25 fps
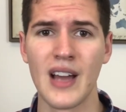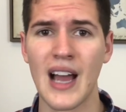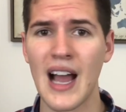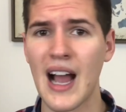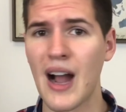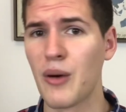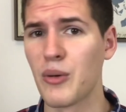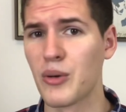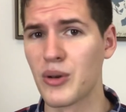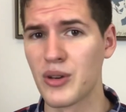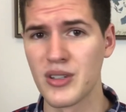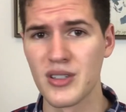
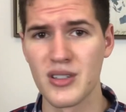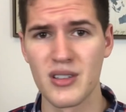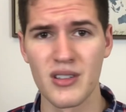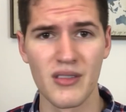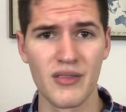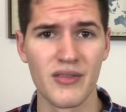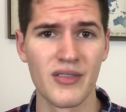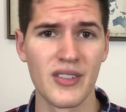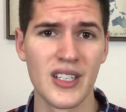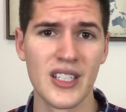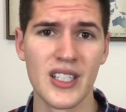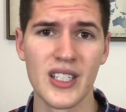hours
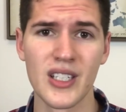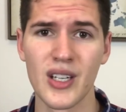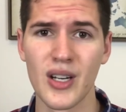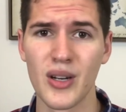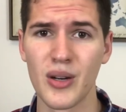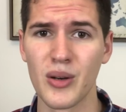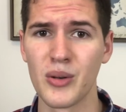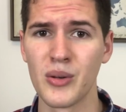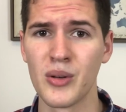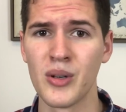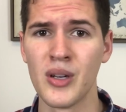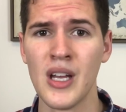of
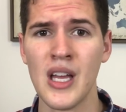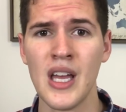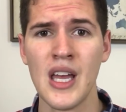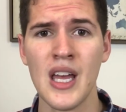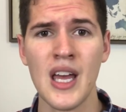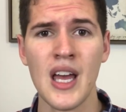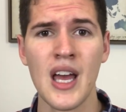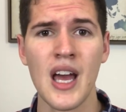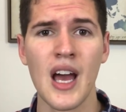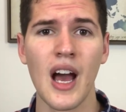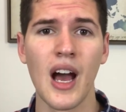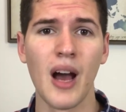video
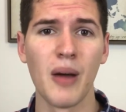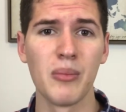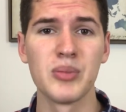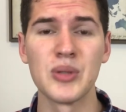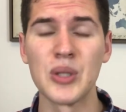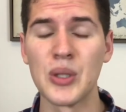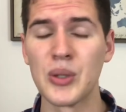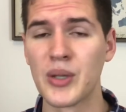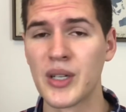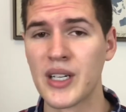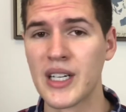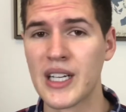
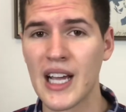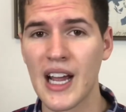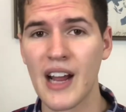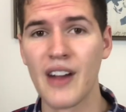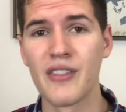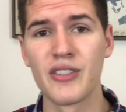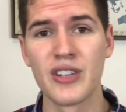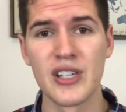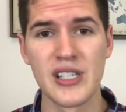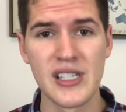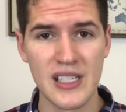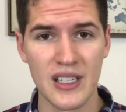uploaded
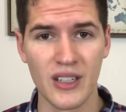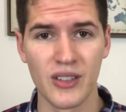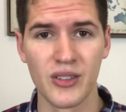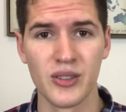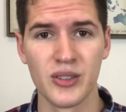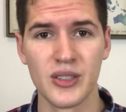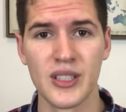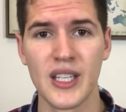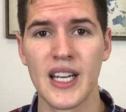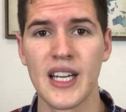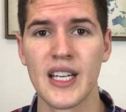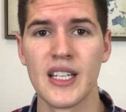every
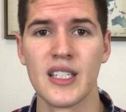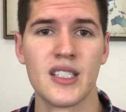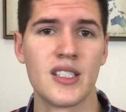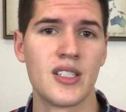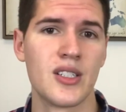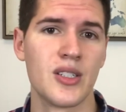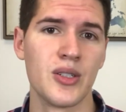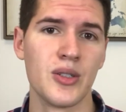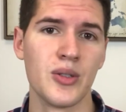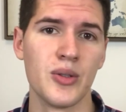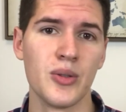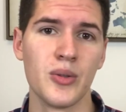single day
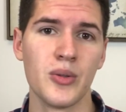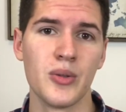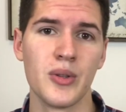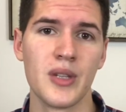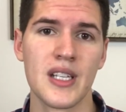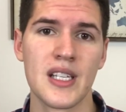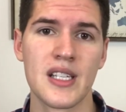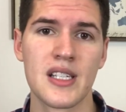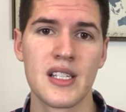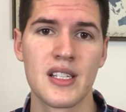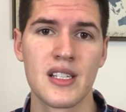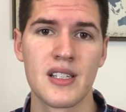to
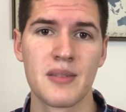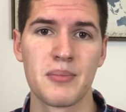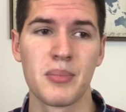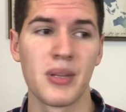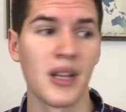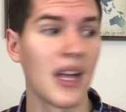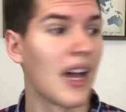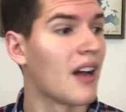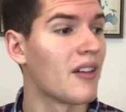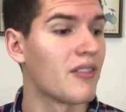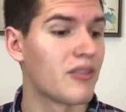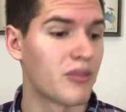this
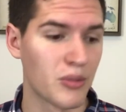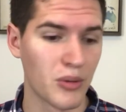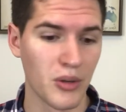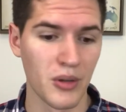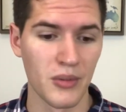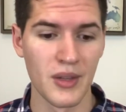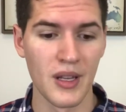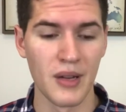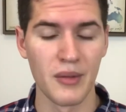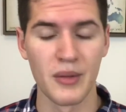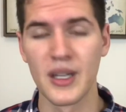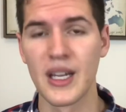
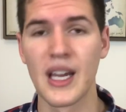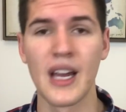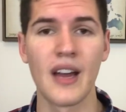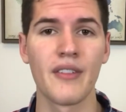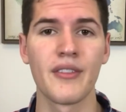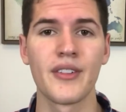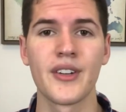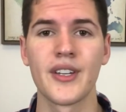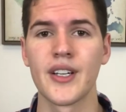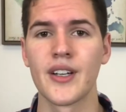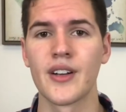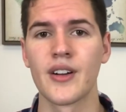platform that we
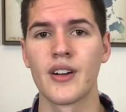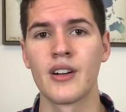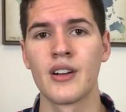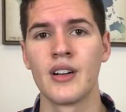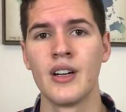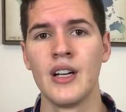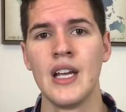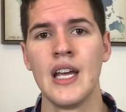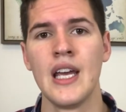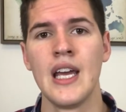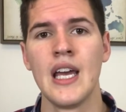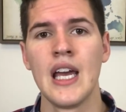have here.
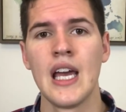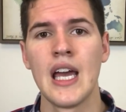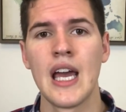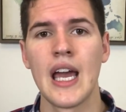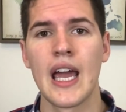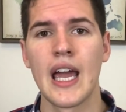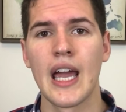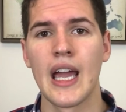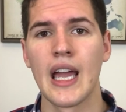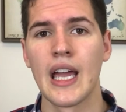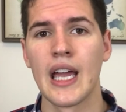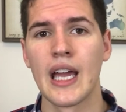
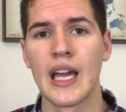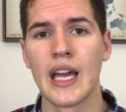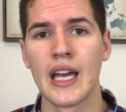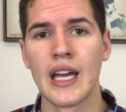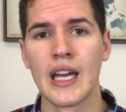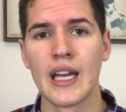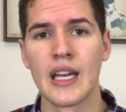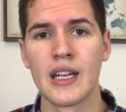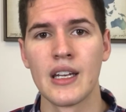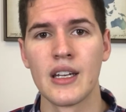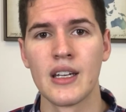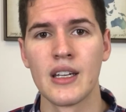
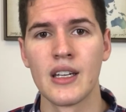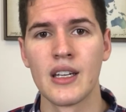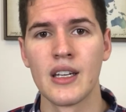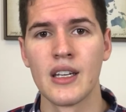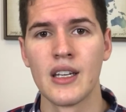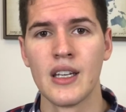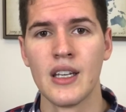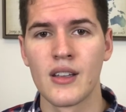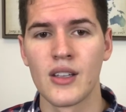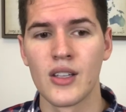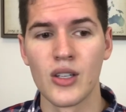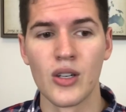And,
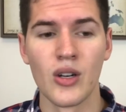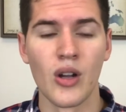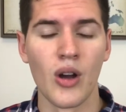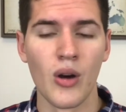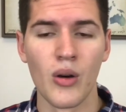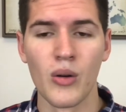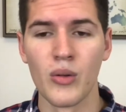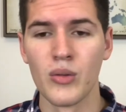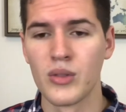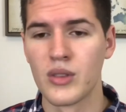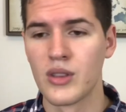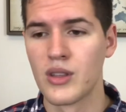you
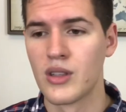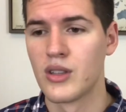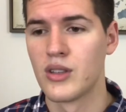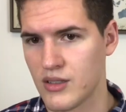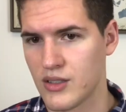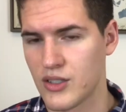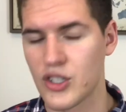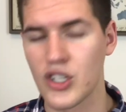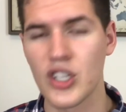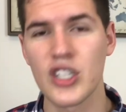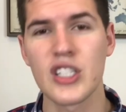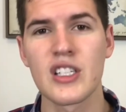know,
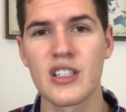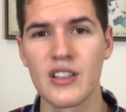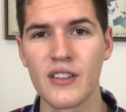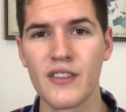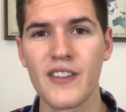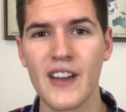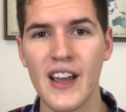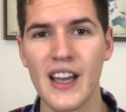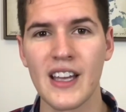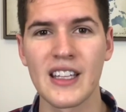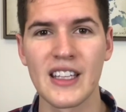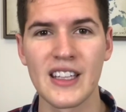just the
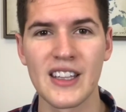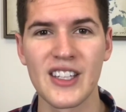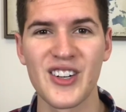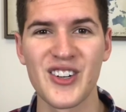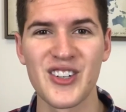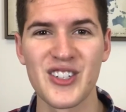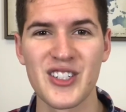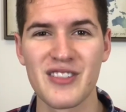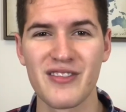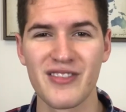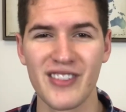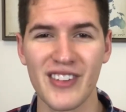fact that
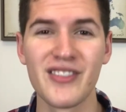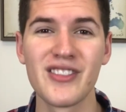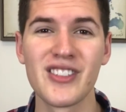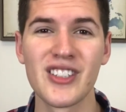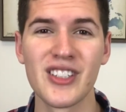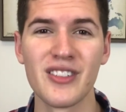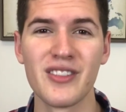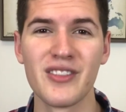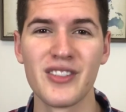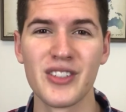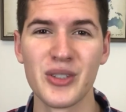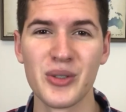there is
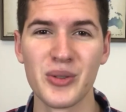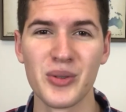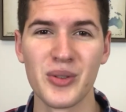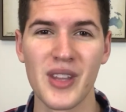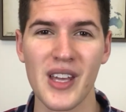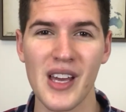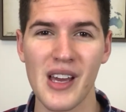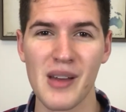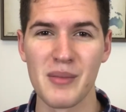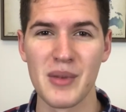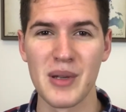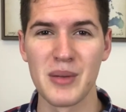fifty of you
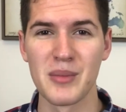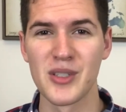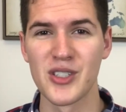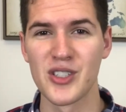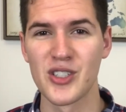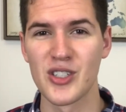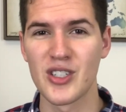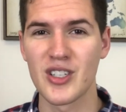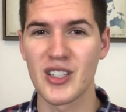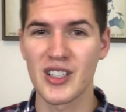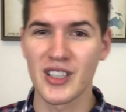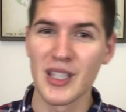that maybe
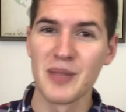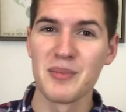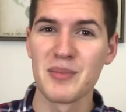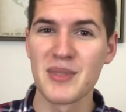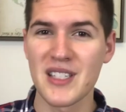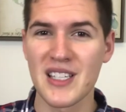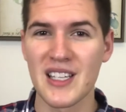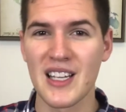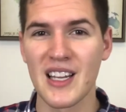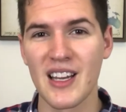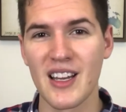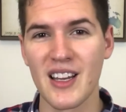just
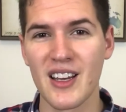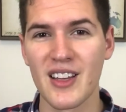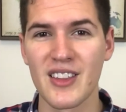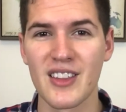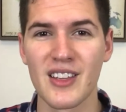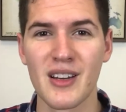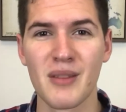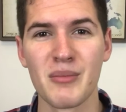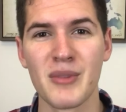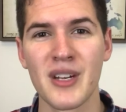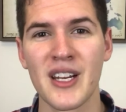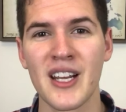glimpsed at a
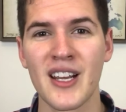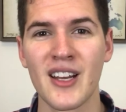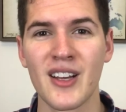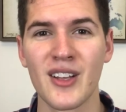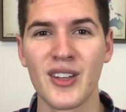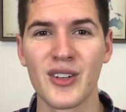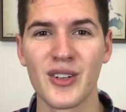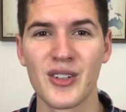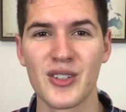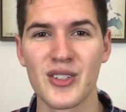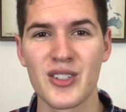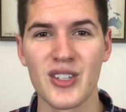
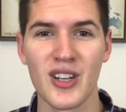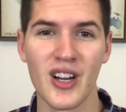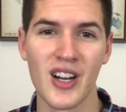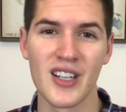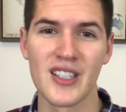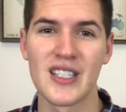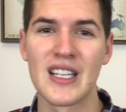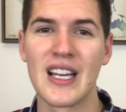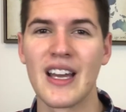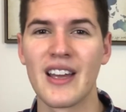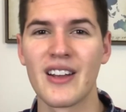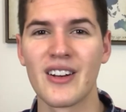thumbnail or saw
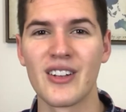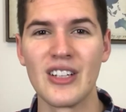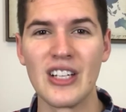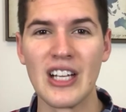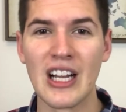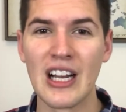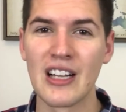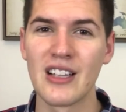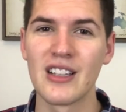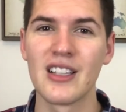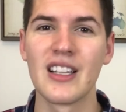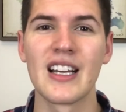a title
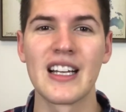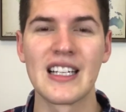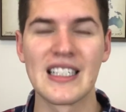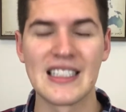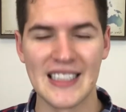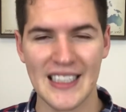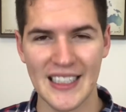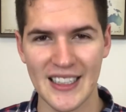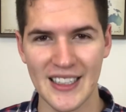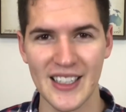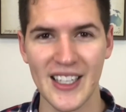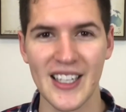and
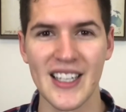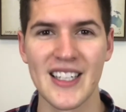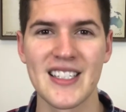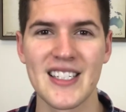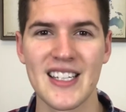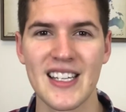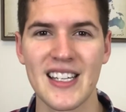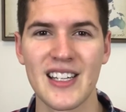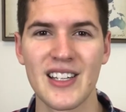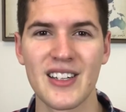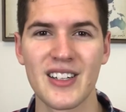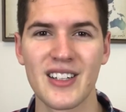clicked and liked
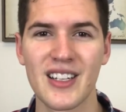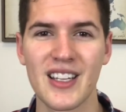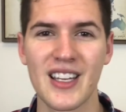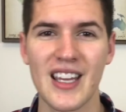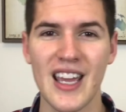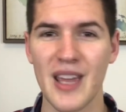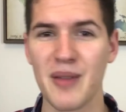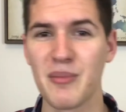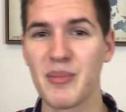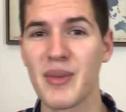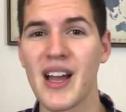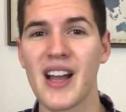it and
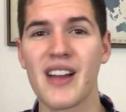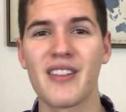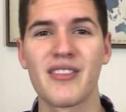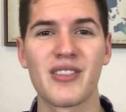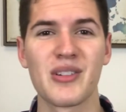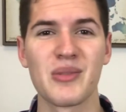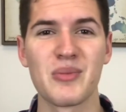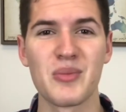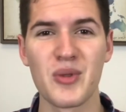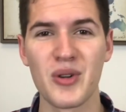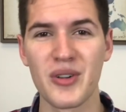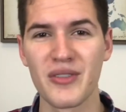came back
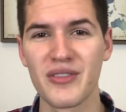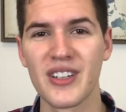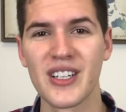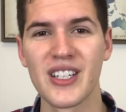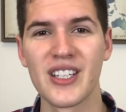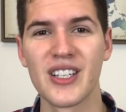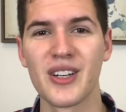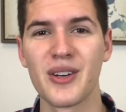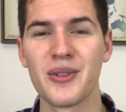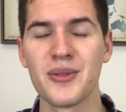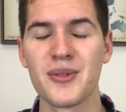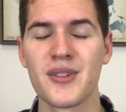for more
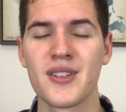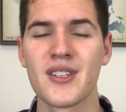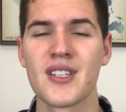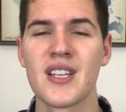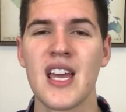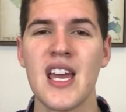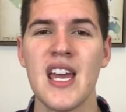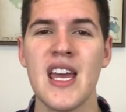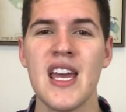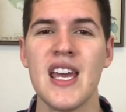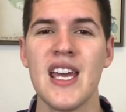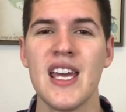videos,
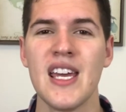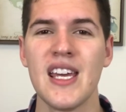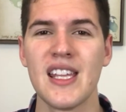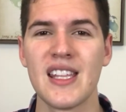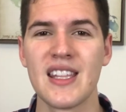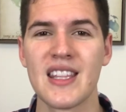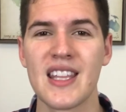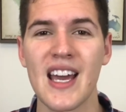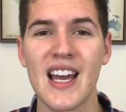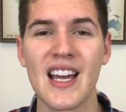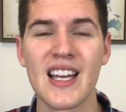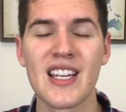
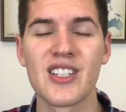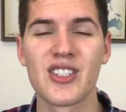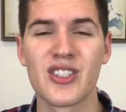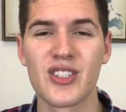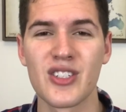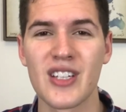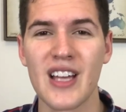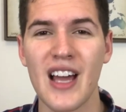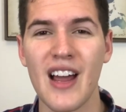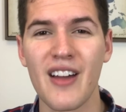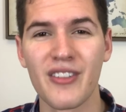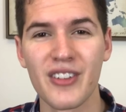that is
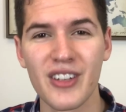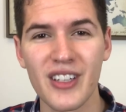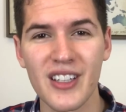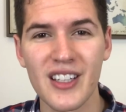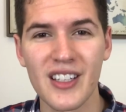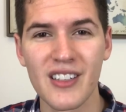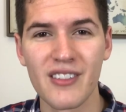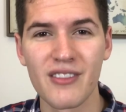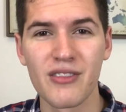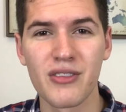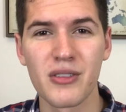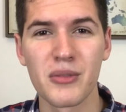just
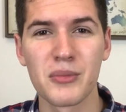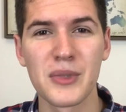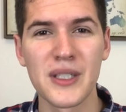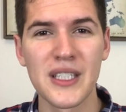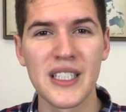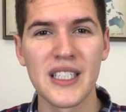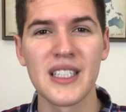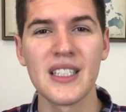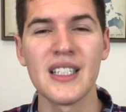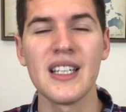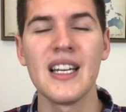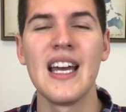everything for
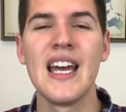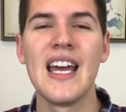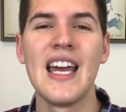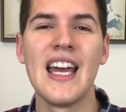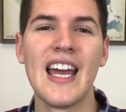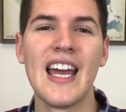me.